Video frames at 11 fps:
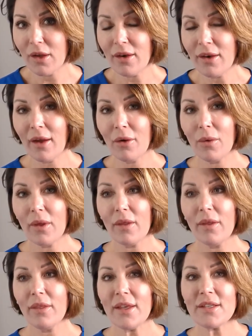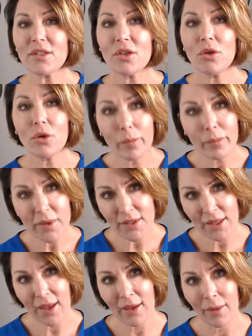Now, this is a numbers
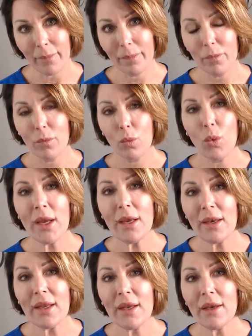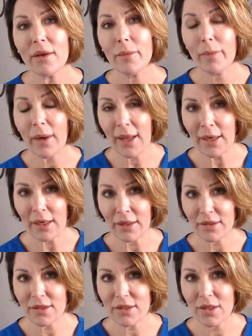game. We need
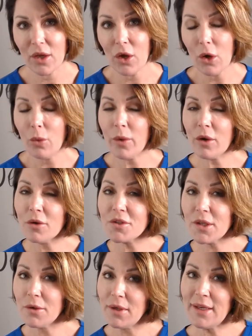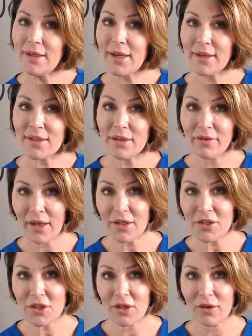platelets. We also need
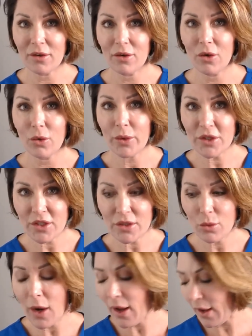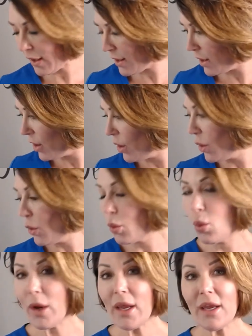activation, which is why
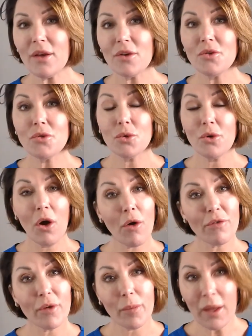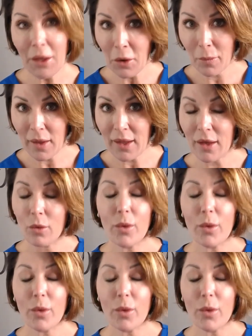we do not offer PRP.